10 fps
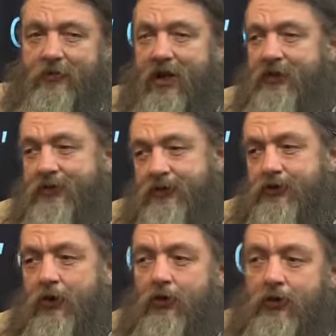that
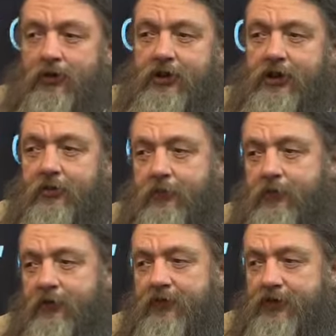strong or keen on
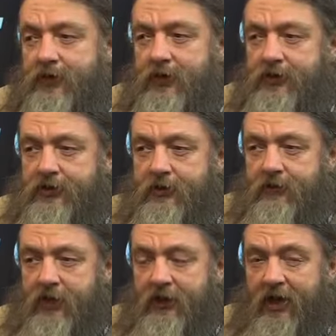privacy and
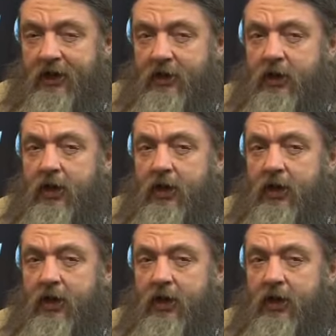stuff like that.